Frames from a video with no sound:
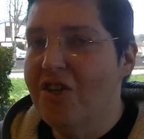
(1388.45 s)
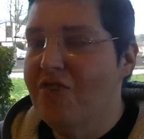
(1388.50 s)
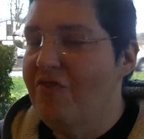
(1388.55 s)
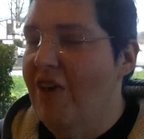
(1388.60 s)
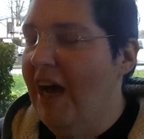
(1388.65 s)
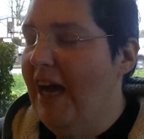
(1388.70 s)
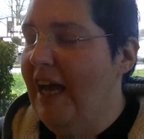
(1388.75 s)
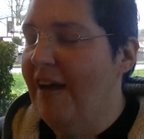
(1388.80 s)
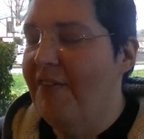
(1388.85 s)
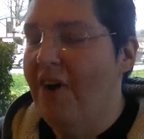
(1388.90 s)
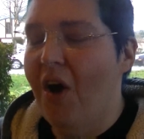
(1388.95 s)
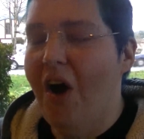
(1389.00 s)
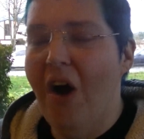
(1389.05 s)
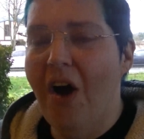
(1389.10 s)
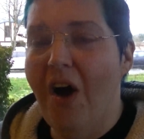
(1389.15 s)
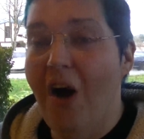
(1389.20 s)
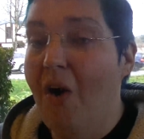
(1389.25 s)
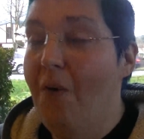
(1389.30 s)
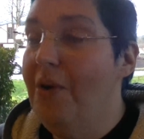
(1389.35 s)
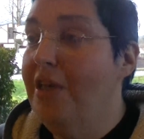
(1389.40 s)
I have
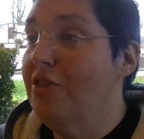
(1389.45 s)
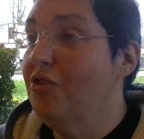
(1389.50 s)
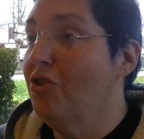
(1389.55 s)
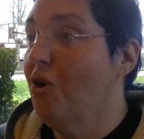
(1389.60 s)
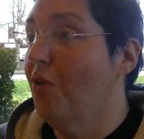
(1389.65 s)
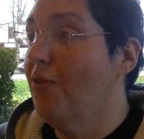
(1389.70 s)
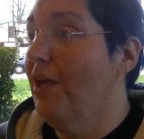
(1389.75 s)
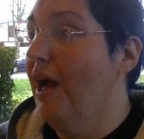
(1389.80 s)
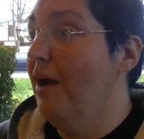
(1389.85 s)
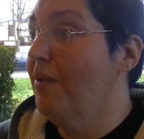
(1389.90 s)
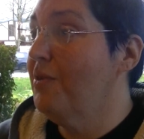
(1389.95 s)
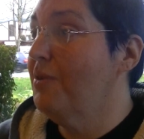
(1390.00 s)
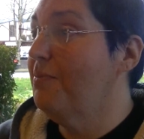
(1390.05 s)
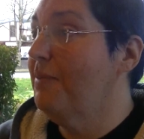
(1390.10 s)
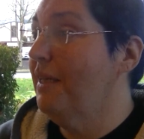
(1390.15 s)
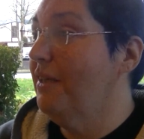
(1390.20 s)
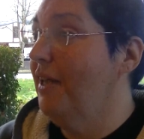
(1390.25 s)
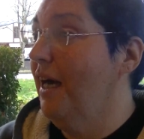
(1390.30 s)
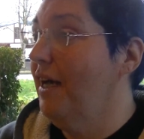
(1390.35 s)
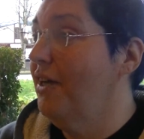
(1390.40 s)
always known that I was
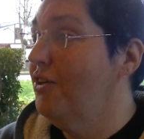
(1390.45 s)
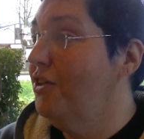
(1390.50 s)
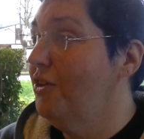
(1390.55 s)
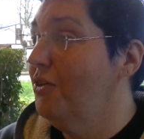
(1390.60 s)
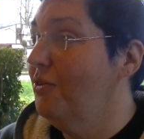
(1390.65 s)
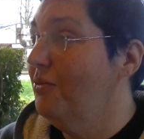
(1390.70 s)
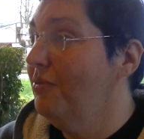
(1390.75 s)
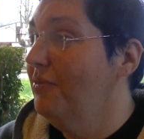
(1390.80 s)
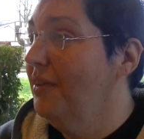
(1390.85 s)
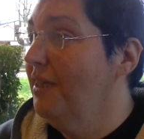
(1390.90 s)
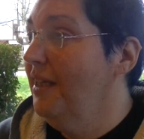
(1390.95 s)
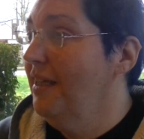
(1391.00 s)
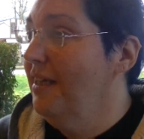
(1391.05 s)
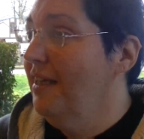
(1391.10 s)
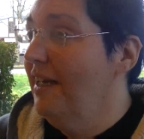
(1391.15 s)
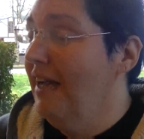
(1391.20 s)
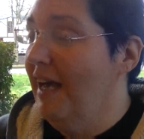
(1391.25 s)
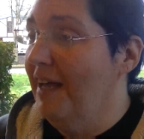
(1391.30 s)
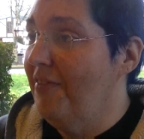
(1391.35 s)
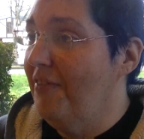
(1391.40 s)
being lied to.
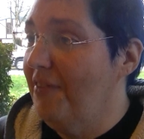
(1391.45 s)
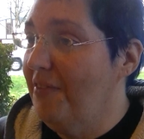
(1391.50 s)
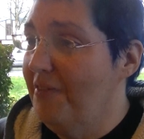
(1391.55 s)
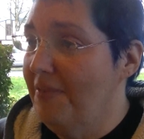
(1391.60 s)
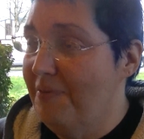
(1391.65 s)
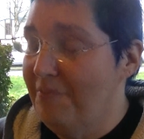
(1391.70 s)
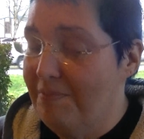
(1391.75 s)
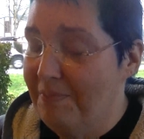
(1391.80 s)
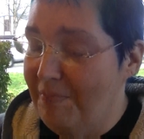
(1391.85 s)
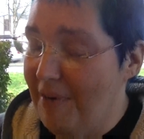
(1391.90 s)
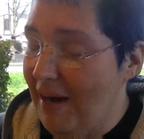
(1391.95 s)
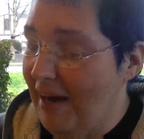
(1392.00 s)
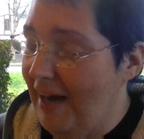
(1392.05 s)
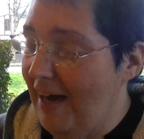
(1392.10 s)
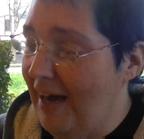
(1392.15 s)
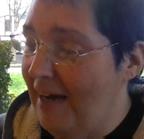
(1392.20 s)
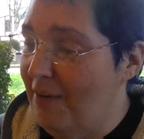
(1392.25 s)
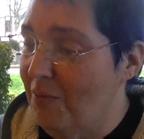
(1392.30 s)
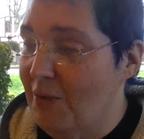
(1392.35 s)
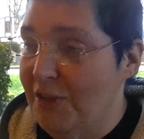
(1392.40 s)
And
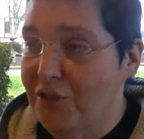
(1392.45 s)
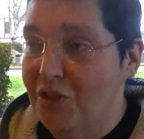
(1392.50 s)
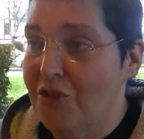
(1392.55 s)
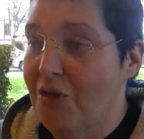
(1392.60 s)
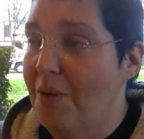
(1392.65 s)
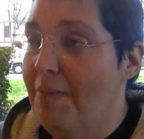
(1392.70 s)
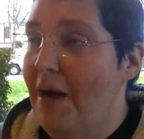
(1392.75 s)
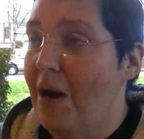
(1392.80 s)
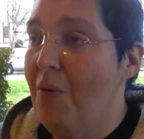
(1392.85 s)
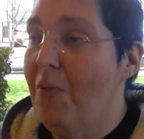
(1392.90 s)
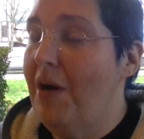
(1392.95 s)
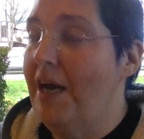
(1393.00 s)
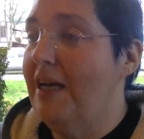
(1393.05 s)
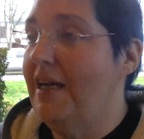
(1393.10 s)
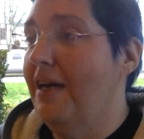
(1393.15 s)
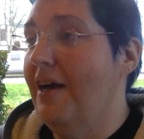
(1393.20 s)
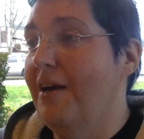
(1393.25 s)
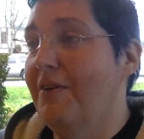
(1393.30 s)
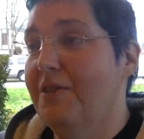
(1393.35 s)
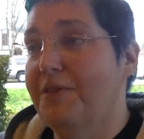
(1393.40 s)
I wasn't sure about what.
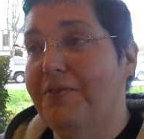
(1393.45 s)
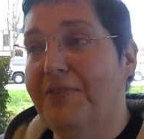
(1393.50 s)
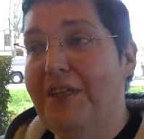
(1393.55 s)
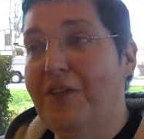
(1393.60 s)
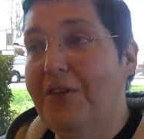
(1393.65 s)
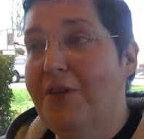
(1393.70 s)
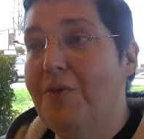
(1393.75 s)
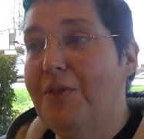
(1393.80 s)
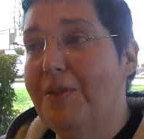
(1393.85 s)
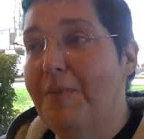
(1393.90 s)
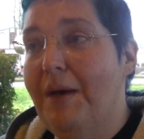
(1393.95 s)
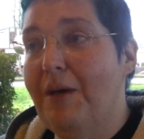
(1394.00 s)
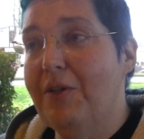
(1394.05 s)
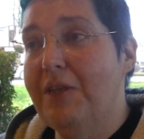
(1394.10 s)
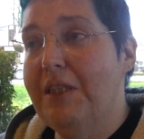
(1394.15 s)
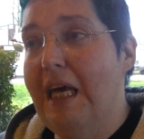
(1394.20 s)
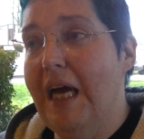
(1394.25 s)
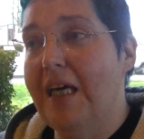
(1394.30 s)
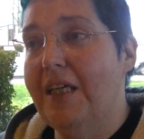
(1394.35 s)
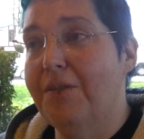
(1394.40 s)
I was figuring it was about
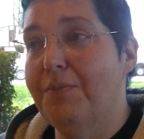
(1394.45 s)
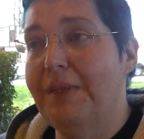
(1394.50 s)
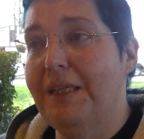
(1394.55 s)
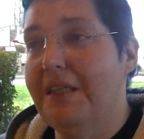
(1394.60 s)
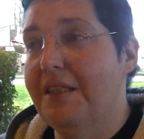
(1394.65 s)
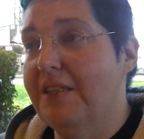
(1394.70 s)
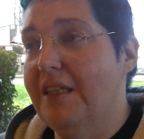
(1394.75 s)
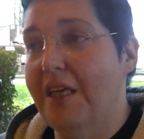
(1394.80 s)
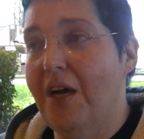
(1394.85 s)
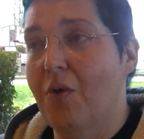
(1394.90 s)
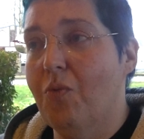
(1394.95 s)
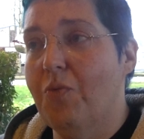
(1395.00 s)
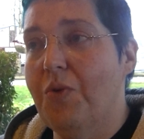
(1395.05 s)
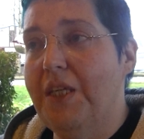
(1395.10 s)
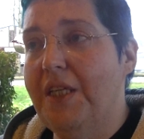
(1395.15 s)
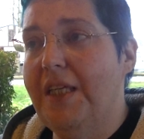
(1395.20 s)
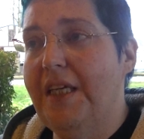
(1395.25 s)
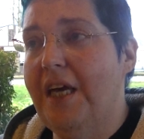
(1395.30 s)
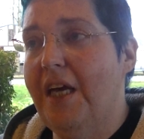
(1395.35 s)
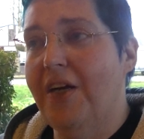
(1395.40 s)
sex because I got
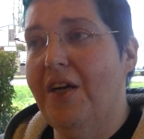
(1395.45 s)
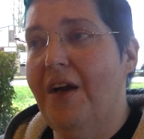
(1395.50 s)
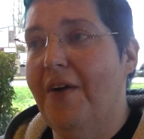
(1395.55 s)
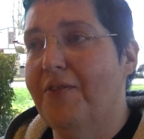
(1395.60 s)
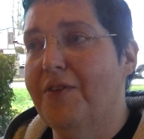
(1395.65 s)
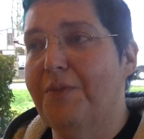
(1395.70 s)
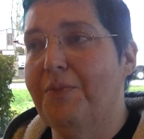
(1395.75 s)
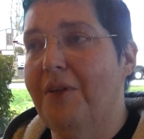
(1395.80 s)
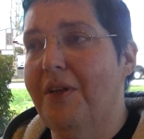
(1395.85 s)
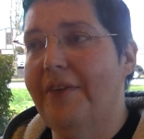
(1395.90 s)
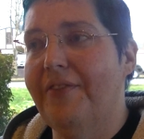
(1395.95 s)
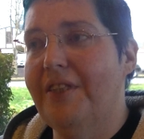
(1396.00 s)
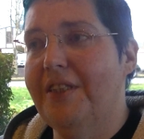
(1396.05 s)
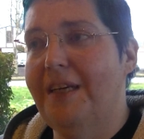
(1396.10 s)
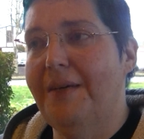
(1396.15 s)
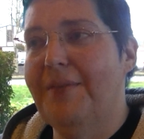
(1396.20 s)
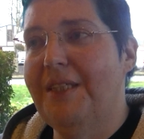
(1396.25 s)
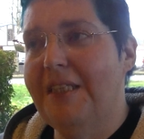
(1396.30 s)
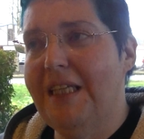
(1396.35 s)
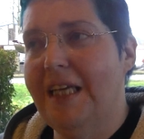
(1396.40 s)
really uncomfortable every
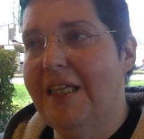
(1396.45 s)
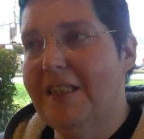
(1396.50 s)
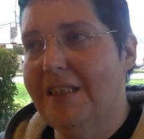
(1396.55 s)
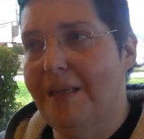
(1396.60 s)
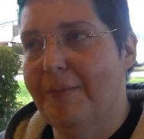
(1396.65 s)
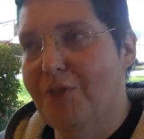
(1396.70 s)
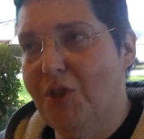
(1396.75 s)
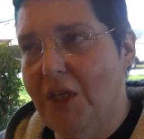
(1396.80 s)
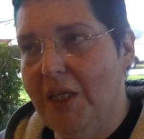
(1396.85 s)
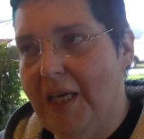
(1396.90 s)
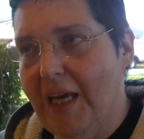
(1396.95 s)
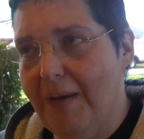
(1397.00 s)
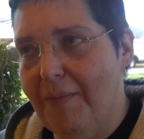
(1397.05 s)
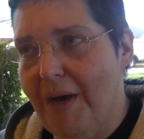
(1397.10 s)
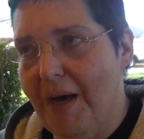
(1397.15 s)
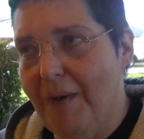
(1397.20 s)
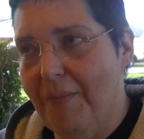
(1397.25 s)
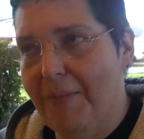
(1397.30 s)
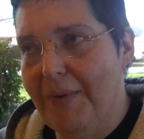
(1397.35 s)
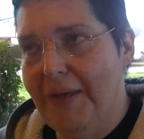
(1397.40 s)
time the sex subject came up.